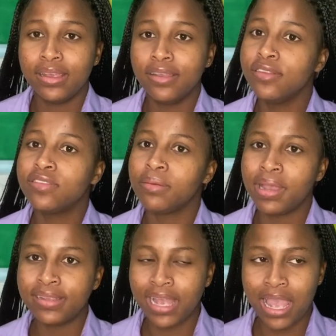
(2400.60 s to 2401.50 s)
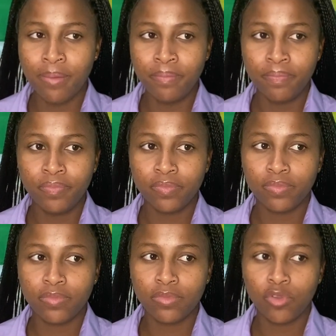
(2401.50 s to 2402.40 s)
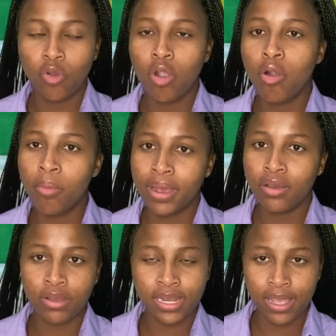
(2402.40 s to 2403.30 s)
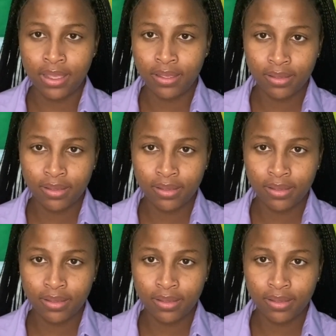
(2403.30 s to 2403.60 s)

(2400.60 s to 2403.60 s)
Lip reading: some of the time, woman out there,